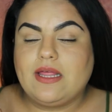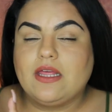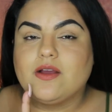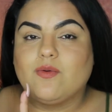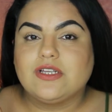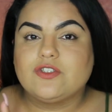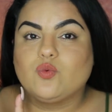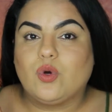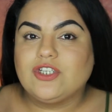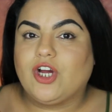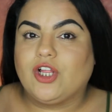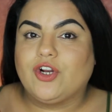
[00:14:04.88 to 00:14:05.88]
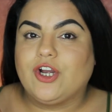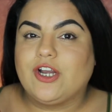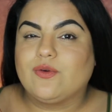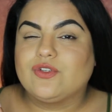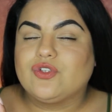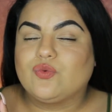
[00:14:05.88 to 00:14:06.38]
palette was $1,
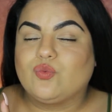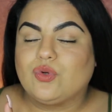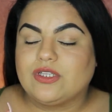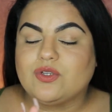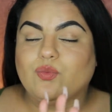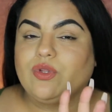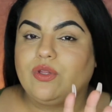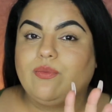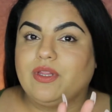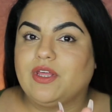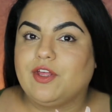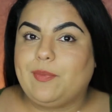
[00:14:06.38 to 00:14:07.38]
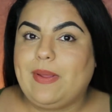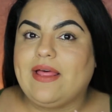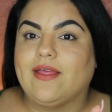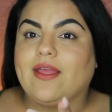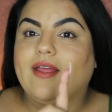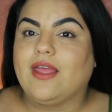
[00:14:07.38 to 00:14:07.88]
and it's a really good
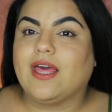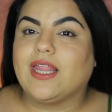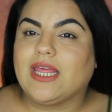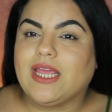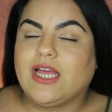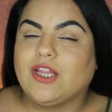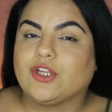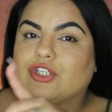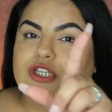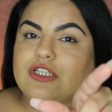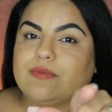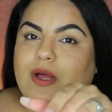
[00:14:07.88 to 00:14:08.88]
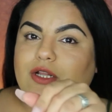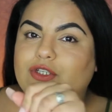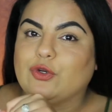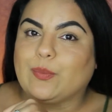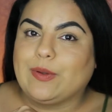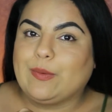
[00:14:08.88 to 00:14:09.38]
palette. LA Colors,
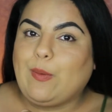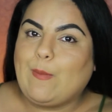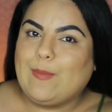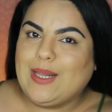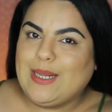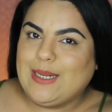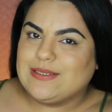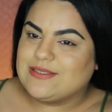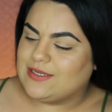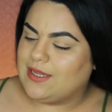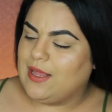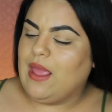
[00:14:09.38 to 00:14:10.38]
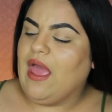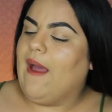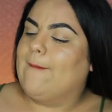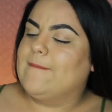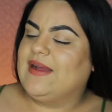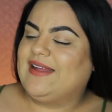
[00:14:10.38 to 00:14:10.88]
sponsor me, please.
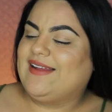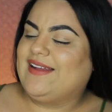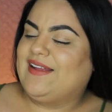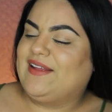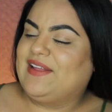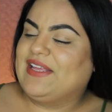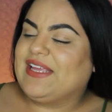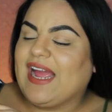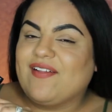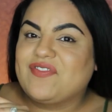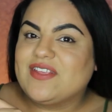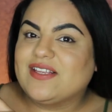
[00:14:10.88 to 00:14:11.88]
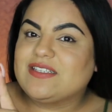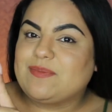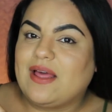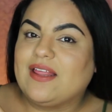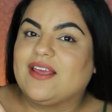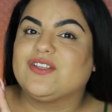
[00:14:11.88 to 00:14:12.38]
But yeah, this
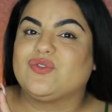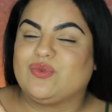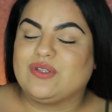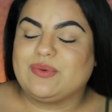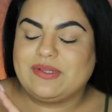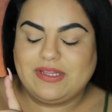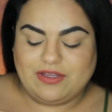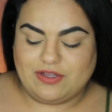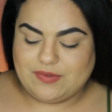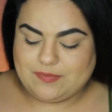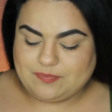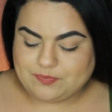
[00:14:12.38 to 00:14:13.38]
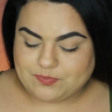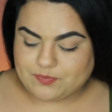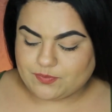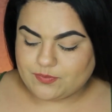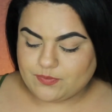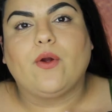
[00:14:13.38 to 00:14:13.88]
palette is really good.
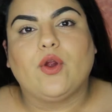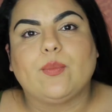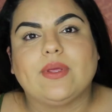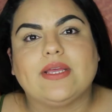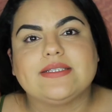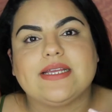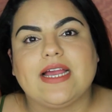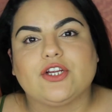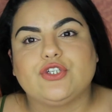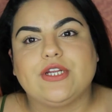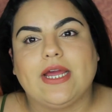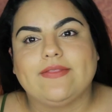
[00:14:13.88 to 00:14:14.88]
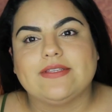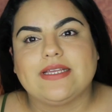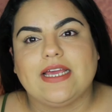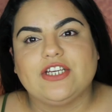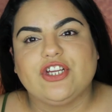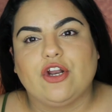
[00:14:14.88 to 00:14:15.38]
My heart, because I actually had this
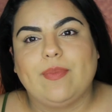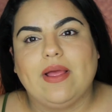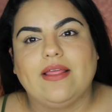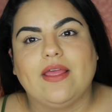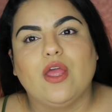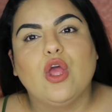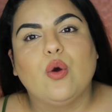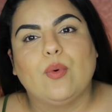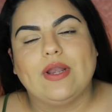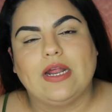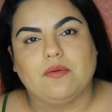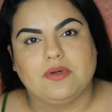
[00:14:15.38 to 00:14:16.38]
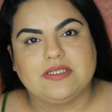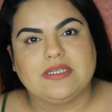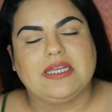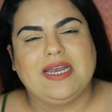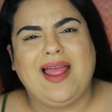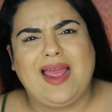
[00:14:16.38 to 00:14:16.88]
eyeshadow palette when I was
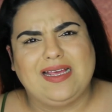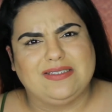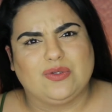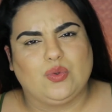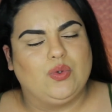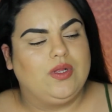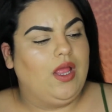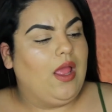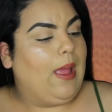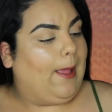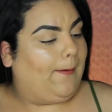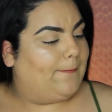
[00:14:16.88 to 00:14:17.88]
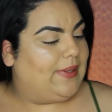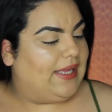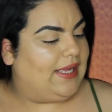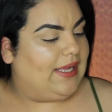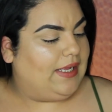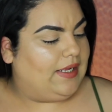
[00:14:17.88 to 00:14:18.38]
in high school.
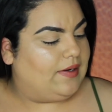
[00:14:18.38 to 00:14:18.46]
But